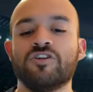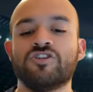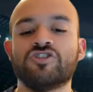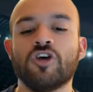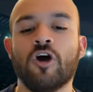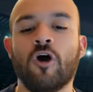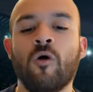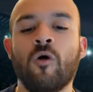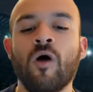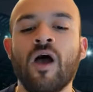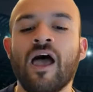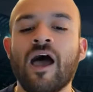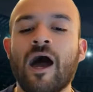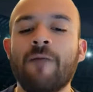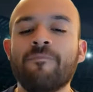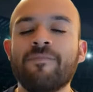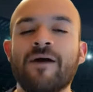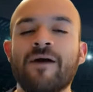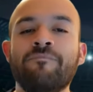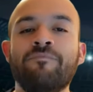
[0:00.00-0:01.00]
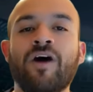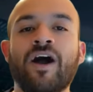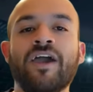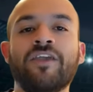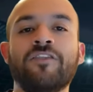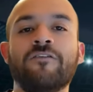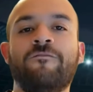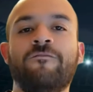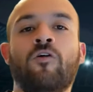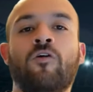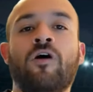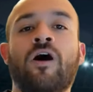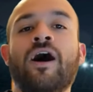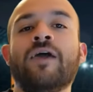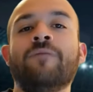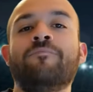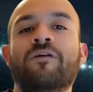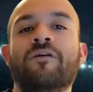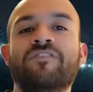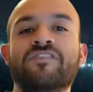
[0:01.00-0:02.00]
So I'm not buying the full
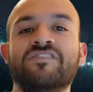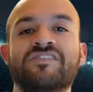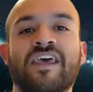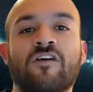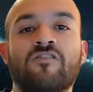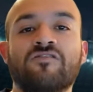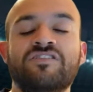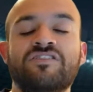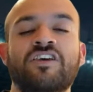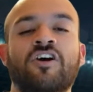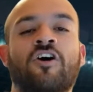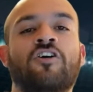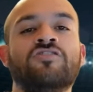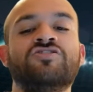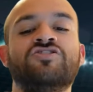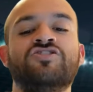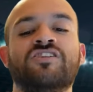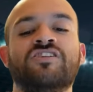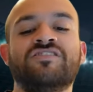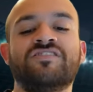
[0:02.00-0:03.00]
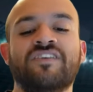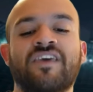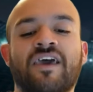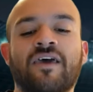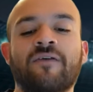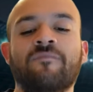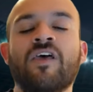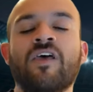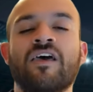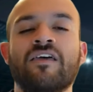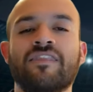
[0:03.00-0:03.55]
hype of the Seattle Seahawks just yet.